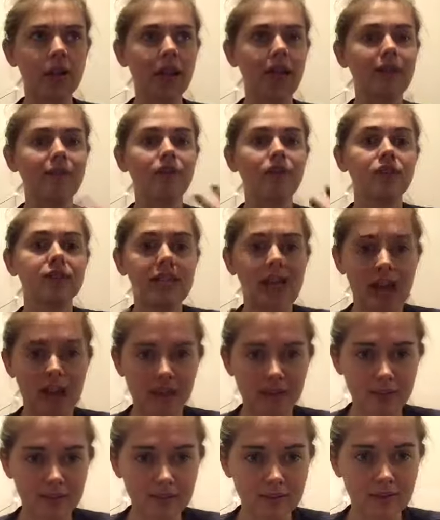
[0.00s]
level
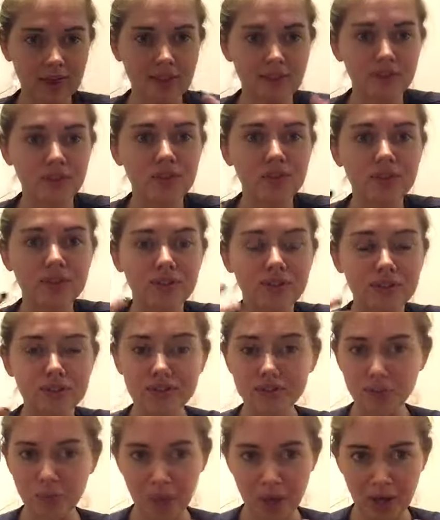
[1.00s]
10
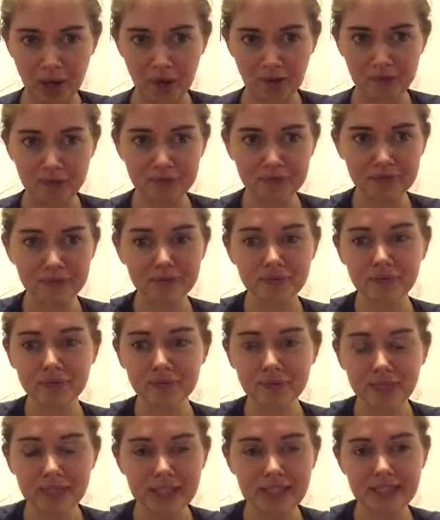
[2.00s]
level 12
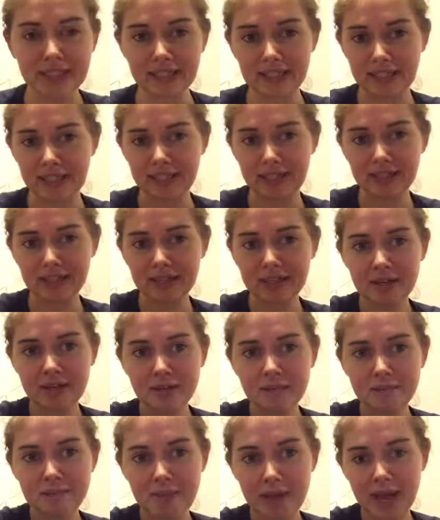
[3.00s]
really
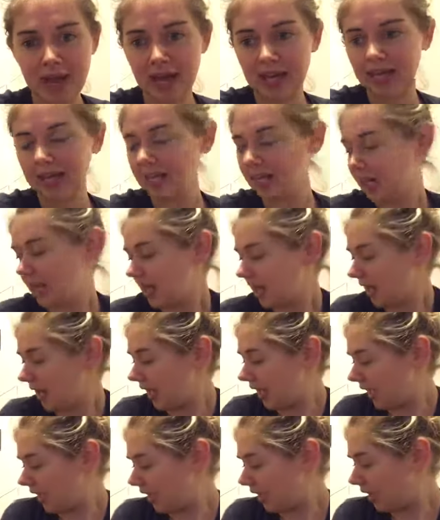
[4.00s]
bad
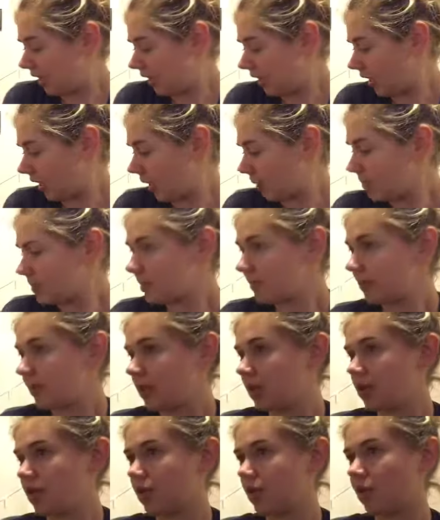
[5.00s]
and I'm
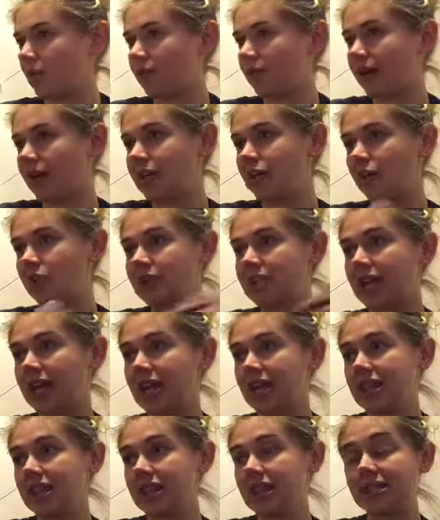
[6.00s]
somebody who, if I don't
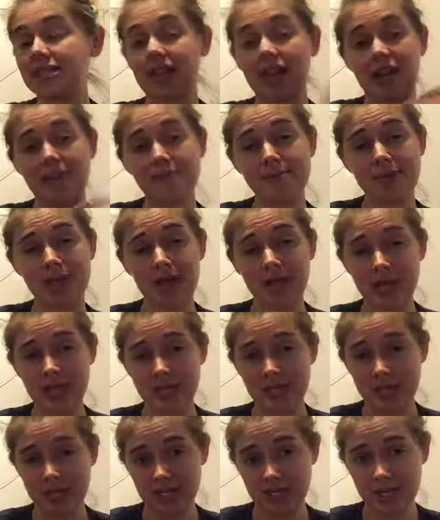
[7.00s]
take the time that I
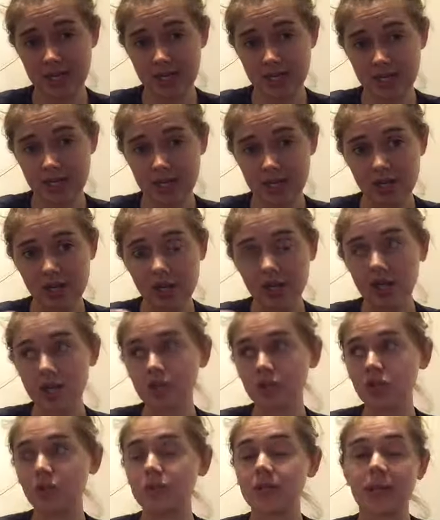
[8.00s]
need
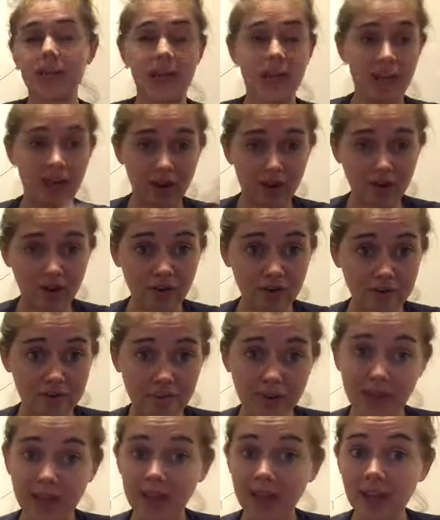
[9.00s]
to take care of
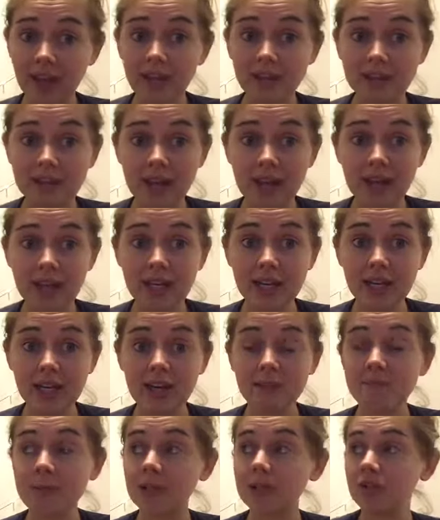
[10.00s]
my anxiety
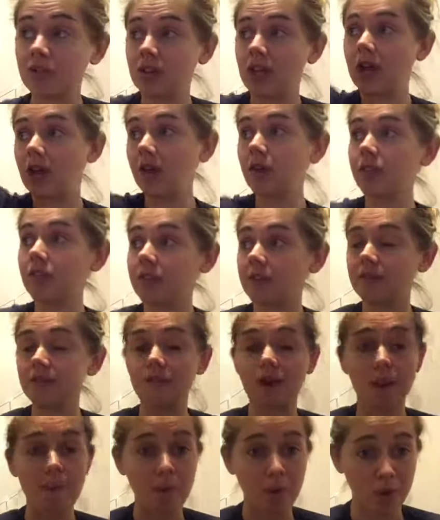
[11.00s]
and mental health
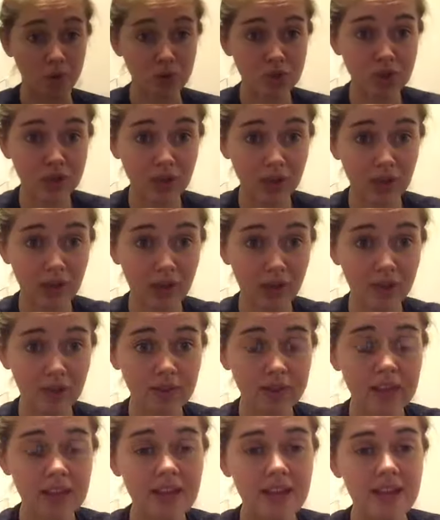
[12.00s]
and emotional
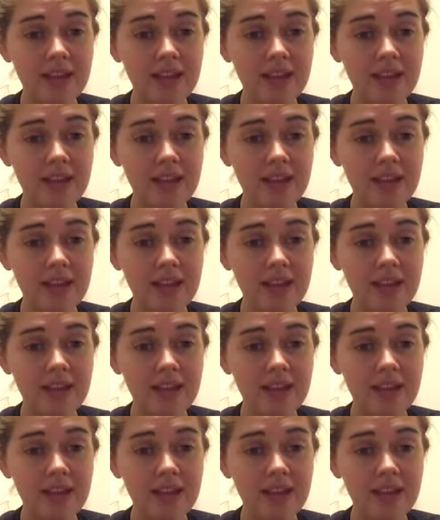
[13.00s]
health,